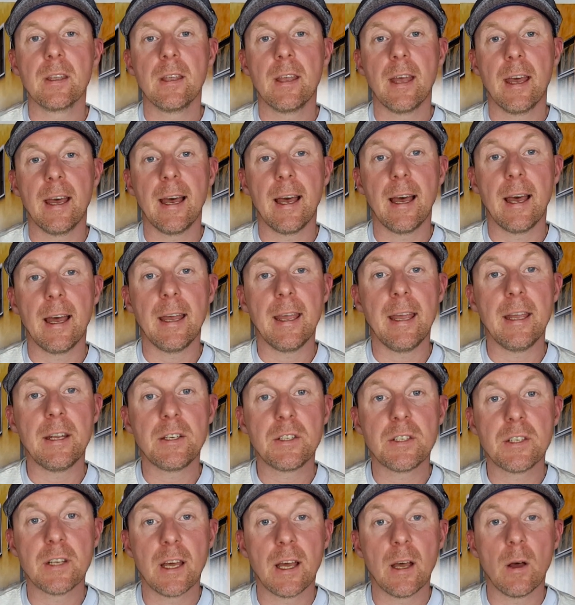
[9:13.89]

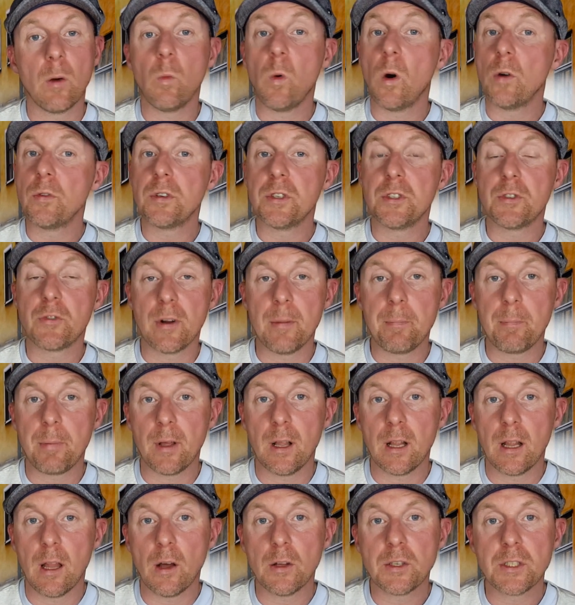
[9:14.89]
it won't drip a
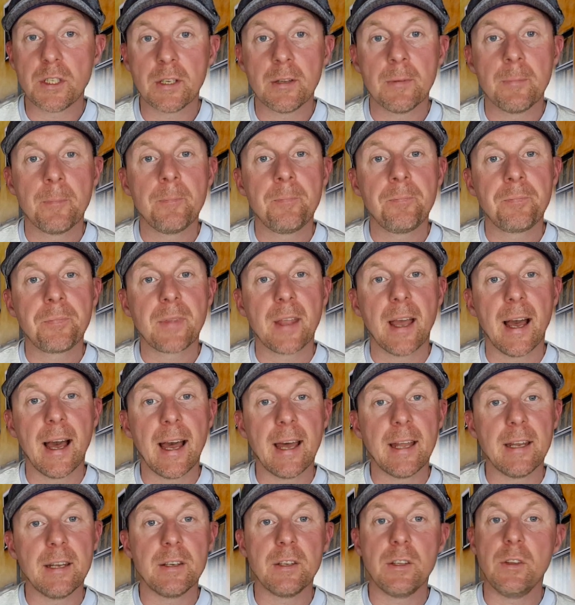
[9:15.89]
lot,
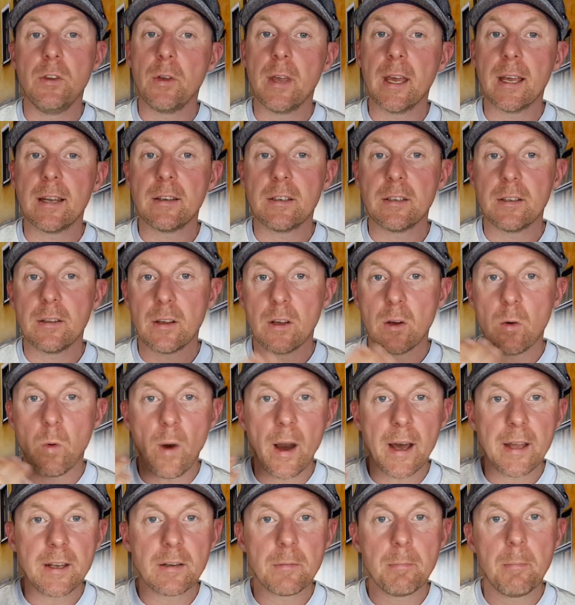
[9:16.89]
and you get
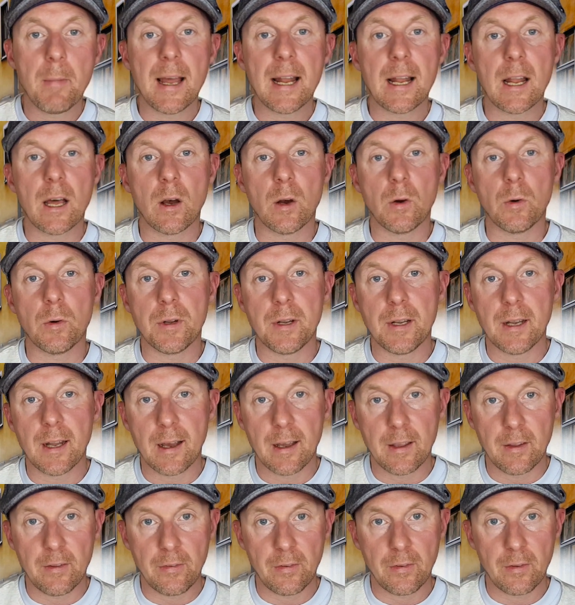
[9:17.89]
quite a mellow,
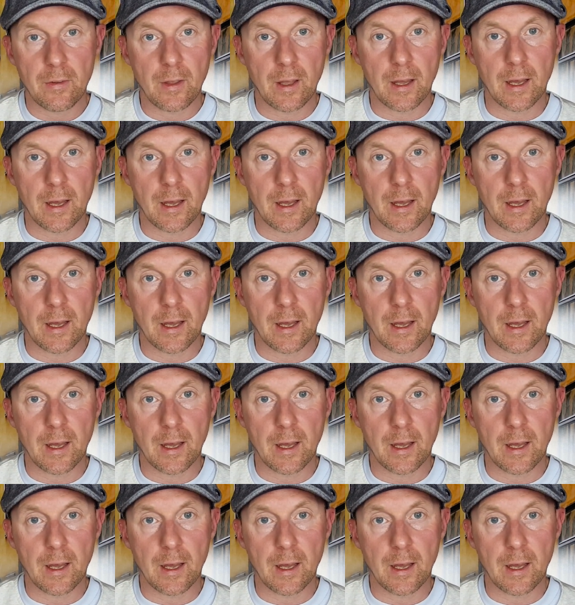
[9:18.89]
nice